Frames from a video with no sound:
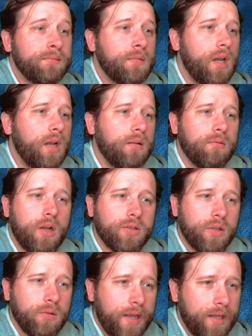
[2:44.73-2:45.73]

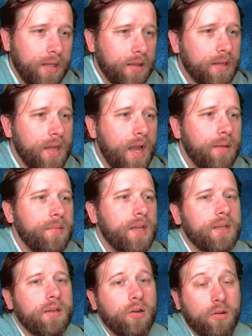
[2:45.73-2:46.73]
also liking the
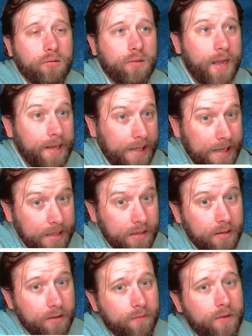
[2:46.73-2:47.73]
comment or
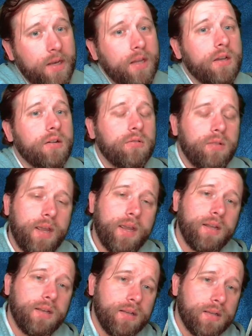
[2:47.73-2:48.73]
liking the video
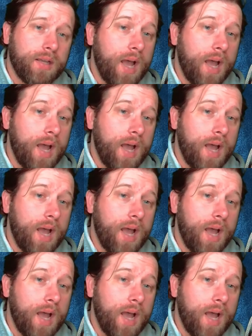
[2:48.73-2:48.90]
and